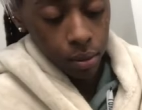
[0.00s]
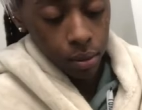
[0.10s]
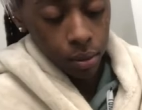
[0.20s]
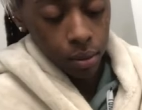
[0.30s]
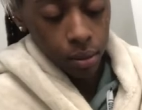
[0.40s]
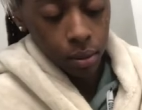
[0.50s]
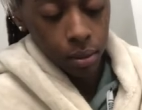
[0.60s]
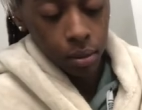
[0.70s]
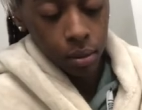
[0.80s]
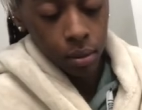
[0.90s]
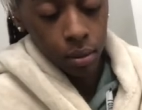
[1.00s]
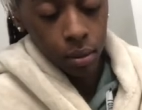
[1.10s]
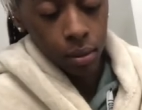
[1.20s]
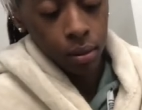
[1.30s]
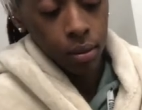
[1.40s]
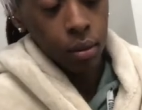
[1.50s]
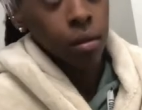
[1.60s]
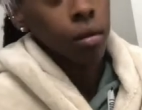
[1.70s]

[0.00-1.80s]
[no speech]